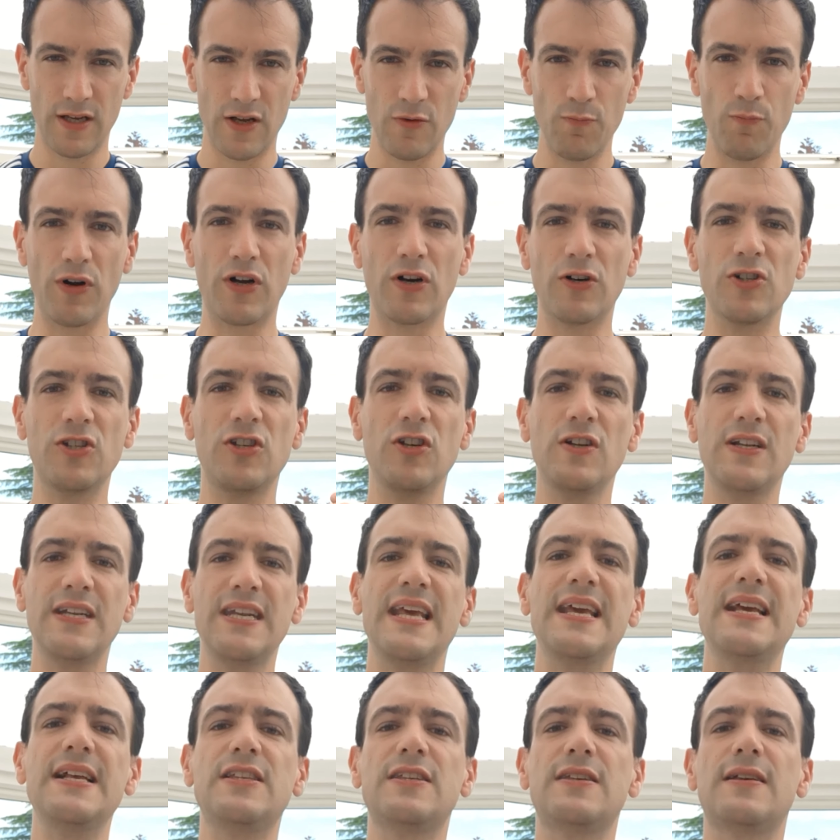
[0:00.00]
Because you
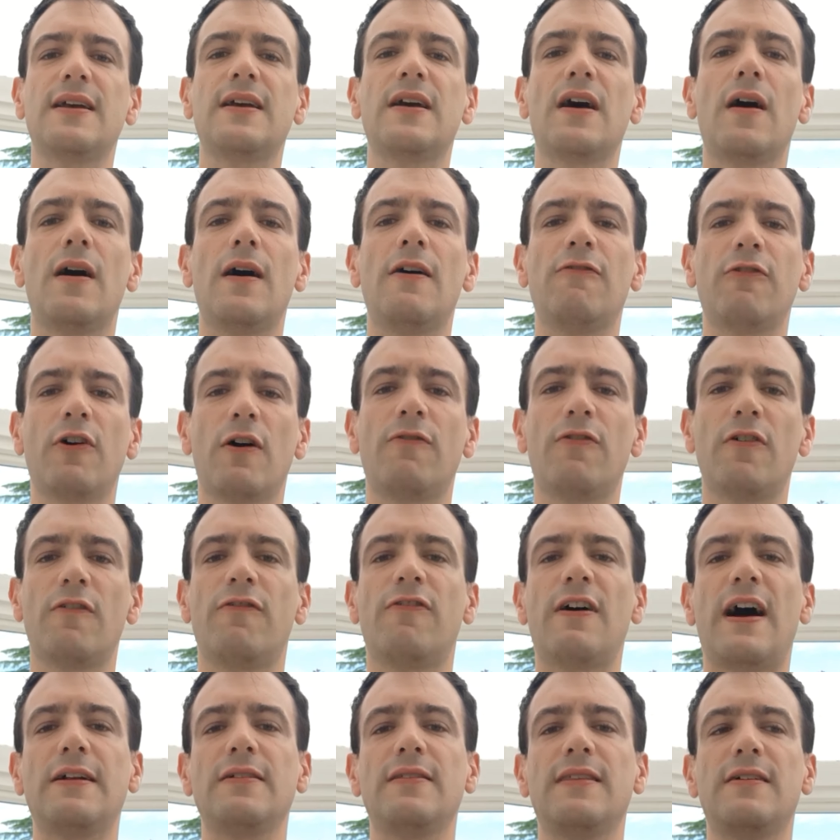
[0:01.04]
need to come from the
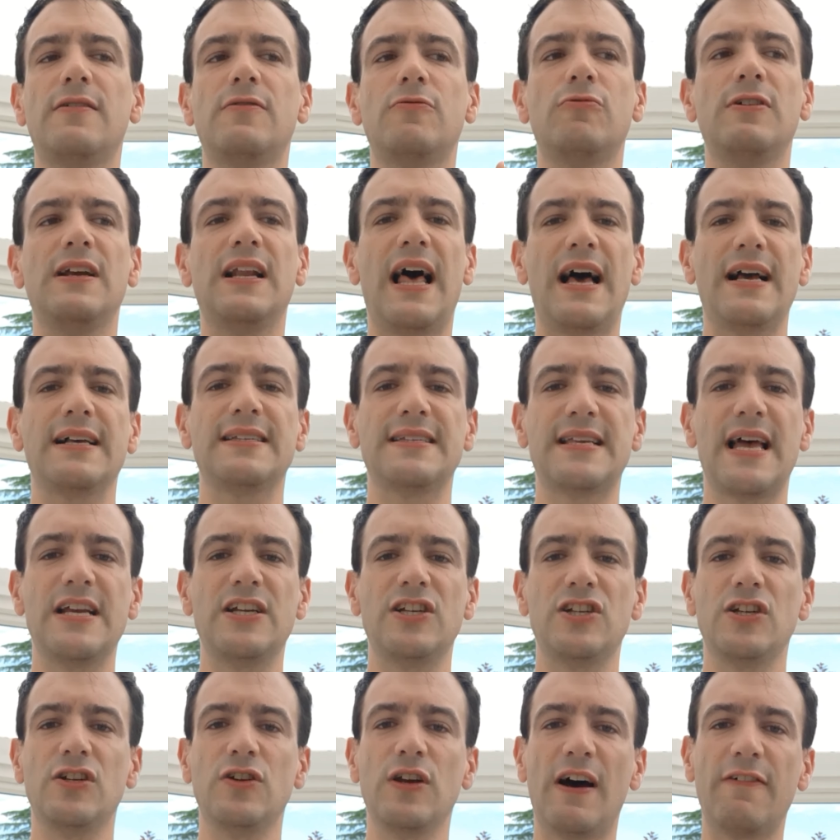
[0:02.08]
fact that
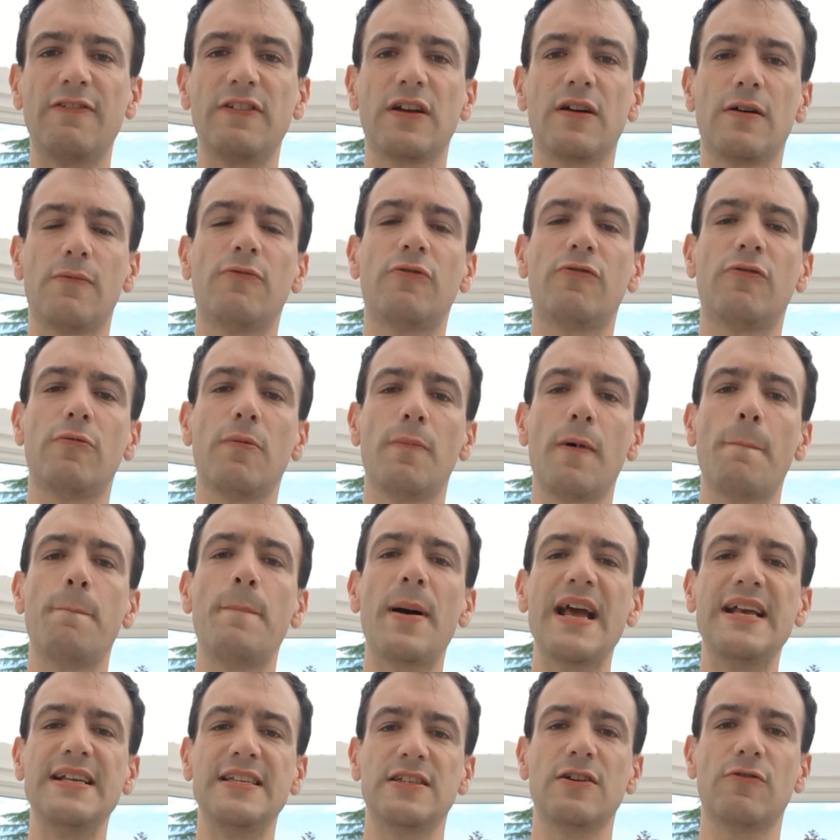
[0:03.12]
relaxation, you have to come from a
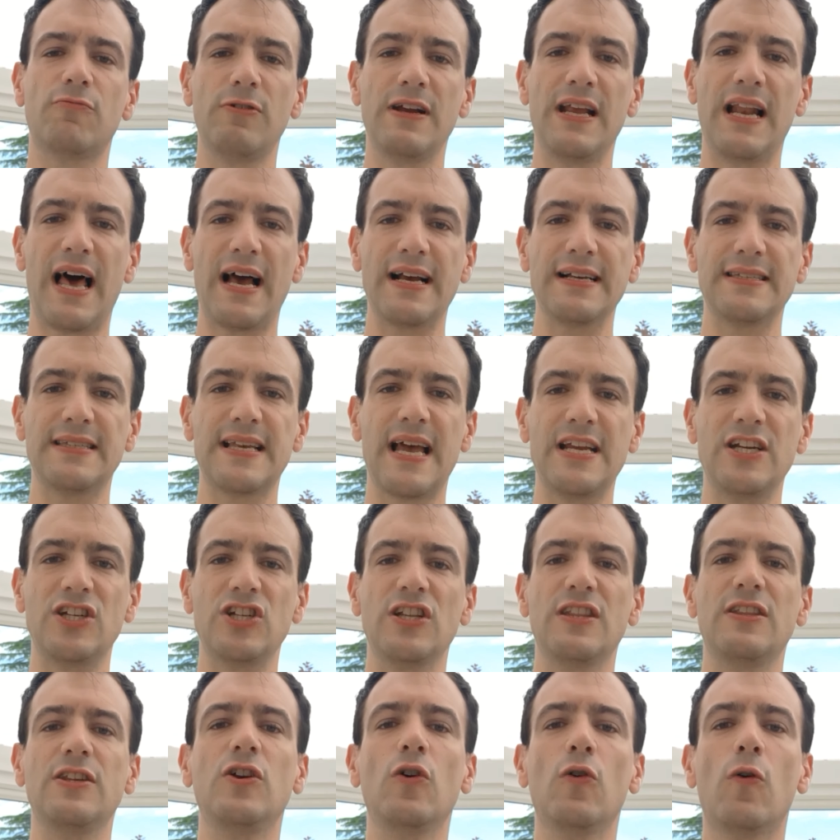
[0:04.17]
base of
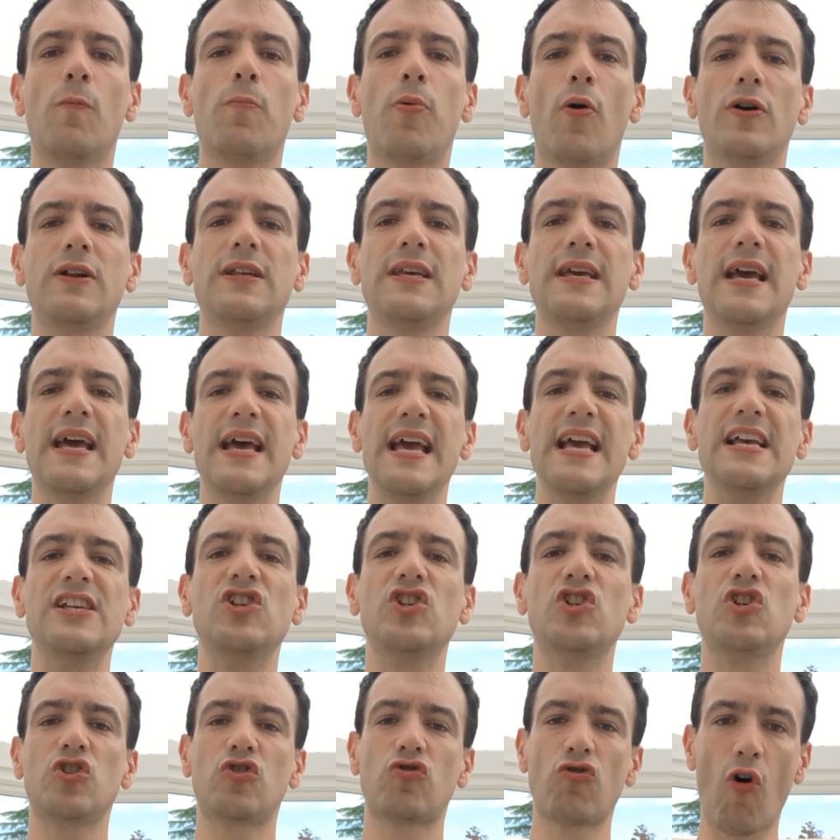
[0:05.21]
relaxation. Your body is
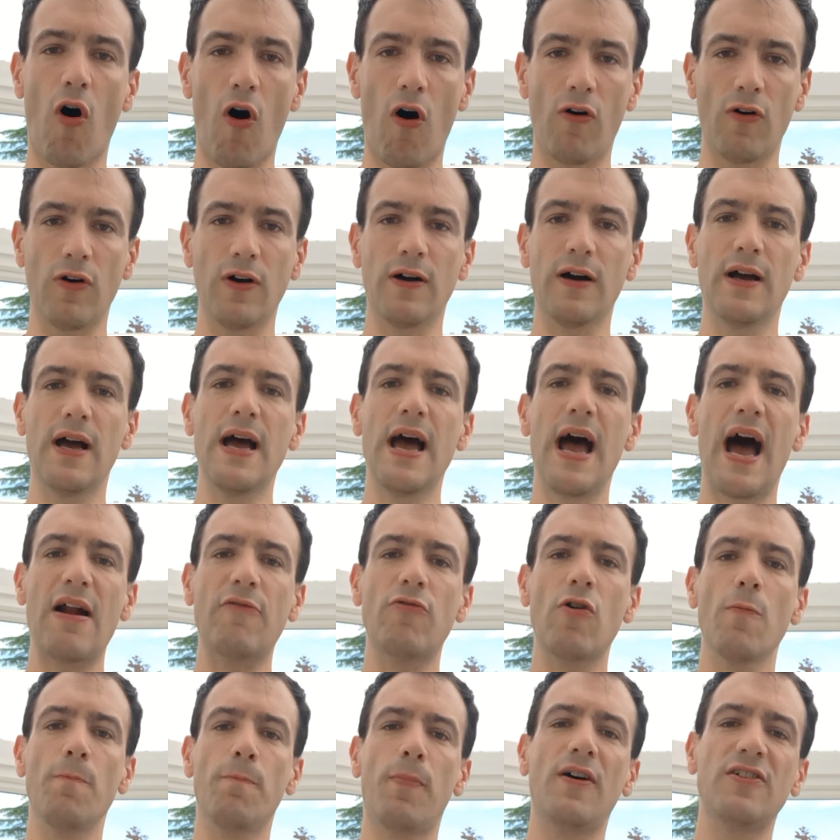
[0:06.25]
strong
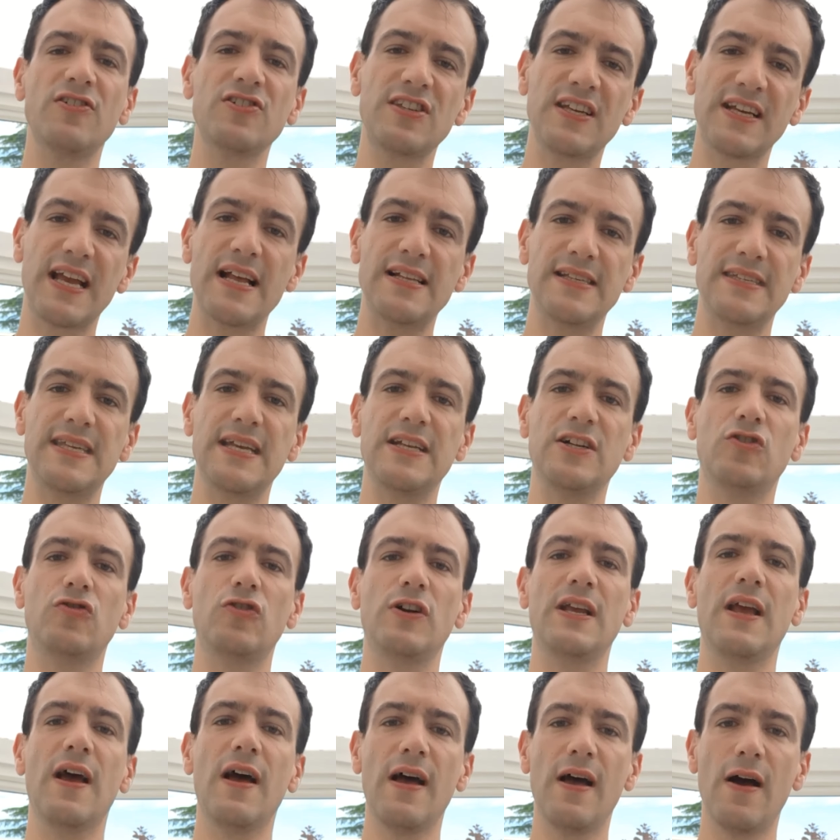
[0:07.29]
and robust against
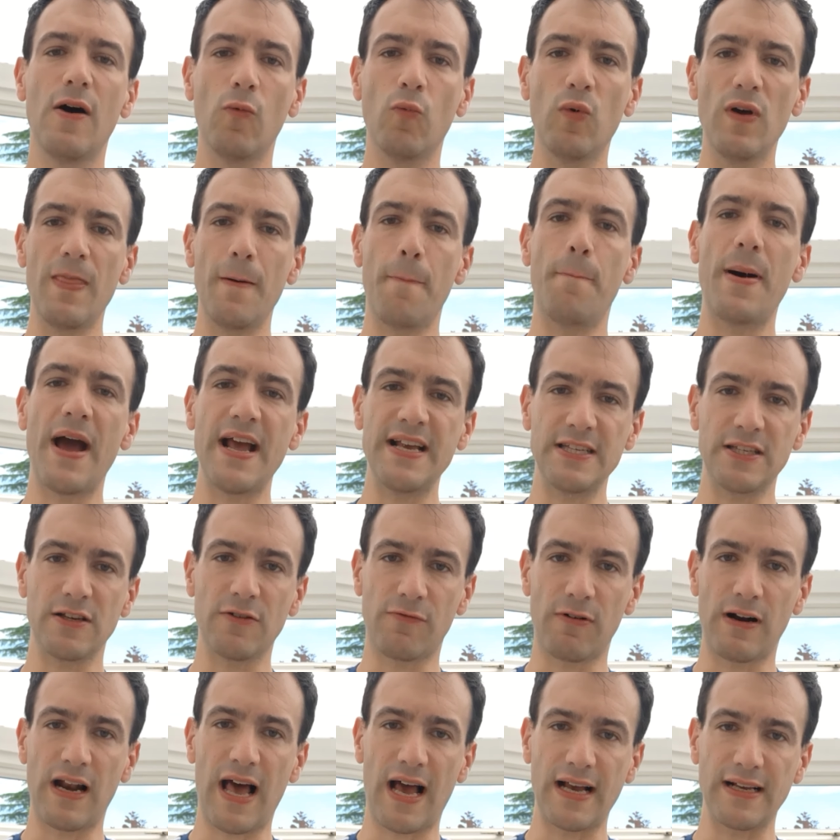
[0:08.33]
injury with a base
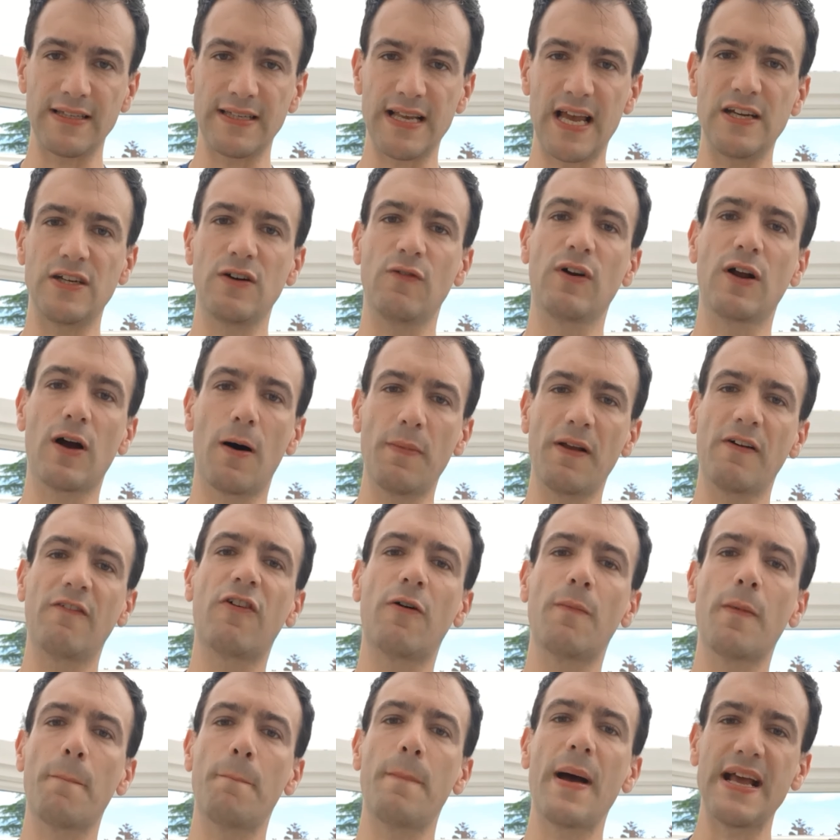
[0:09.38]
of relaxation, coming
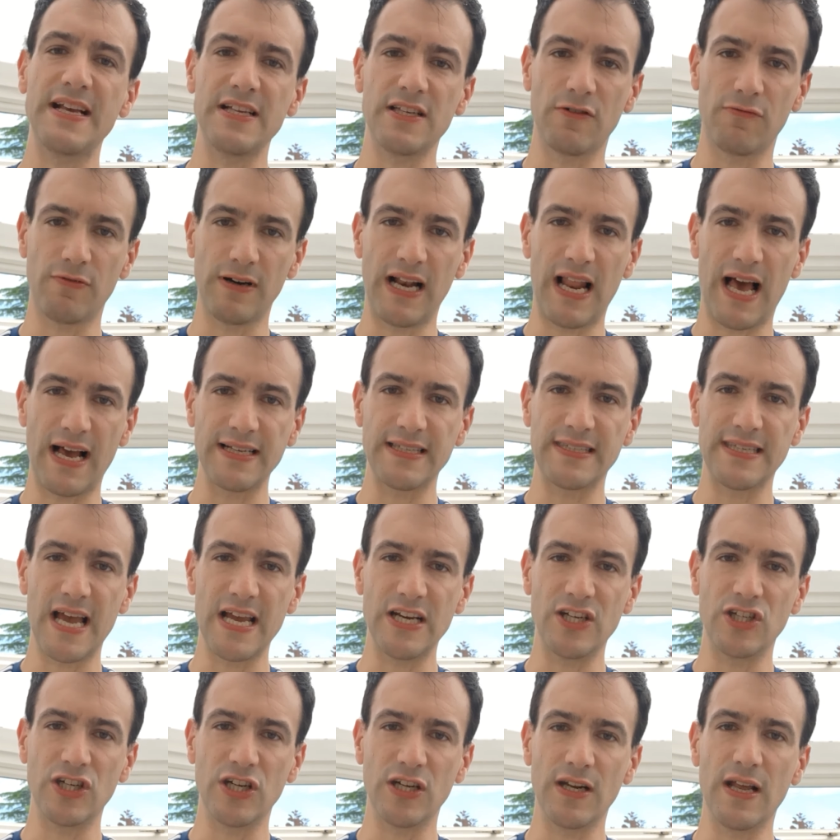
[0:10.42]
from a base of
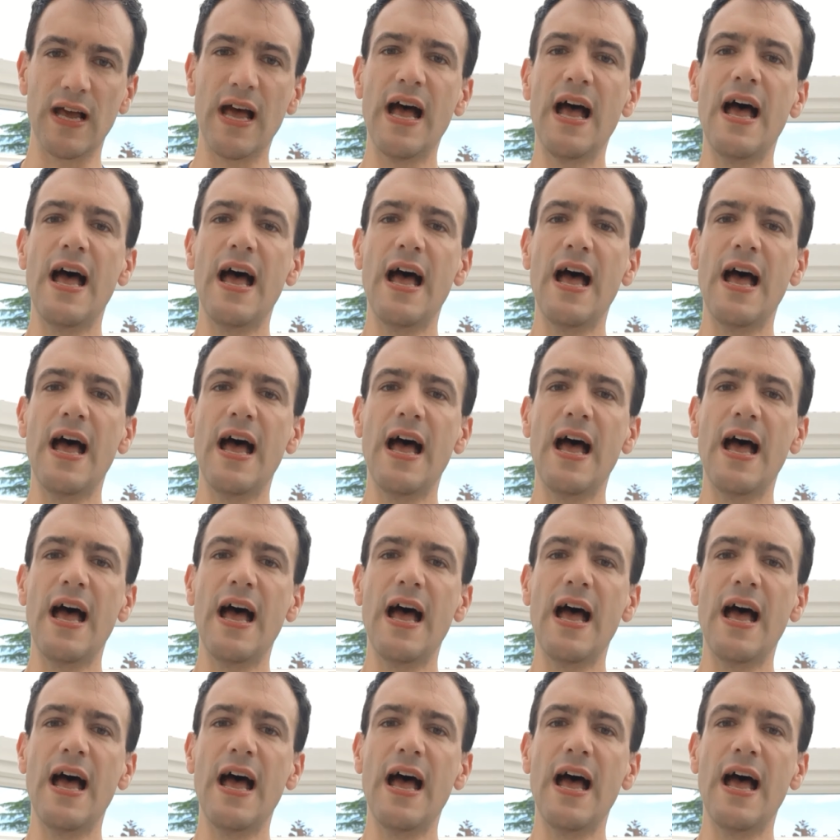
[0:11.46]
relaxation.